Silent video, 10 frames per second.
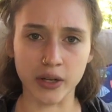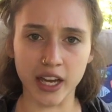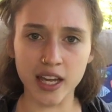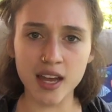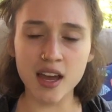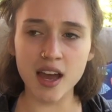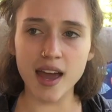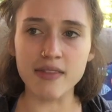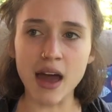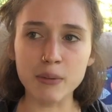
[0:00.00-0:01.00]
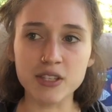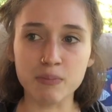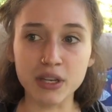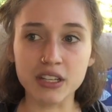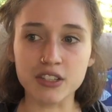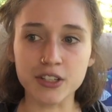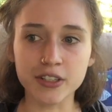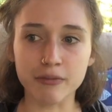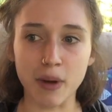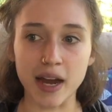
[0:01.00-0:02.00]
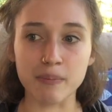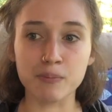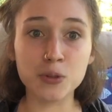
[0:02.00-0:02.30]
okay? And that was a big concern of mine.